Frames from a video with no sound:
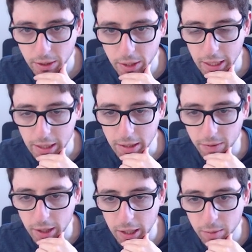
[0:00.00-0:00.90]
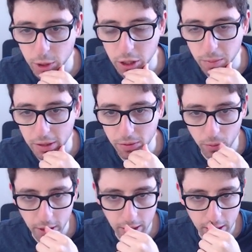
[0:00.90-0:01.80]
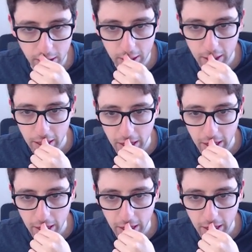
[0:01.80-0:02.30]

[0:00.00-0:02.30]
So king c5, bishop f1,